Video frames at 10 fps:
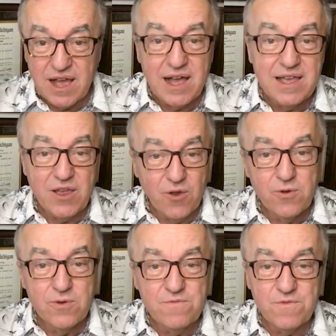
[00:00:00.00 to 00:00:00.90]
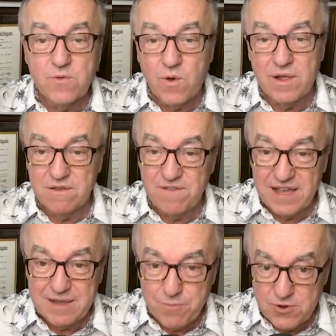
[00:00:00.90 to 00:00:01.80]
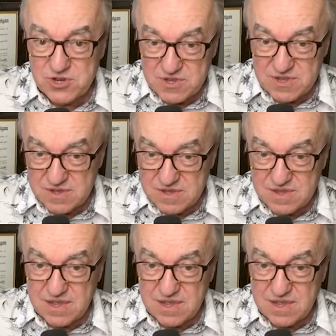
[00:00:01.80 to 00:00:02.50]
I earned from qualifying purchases,"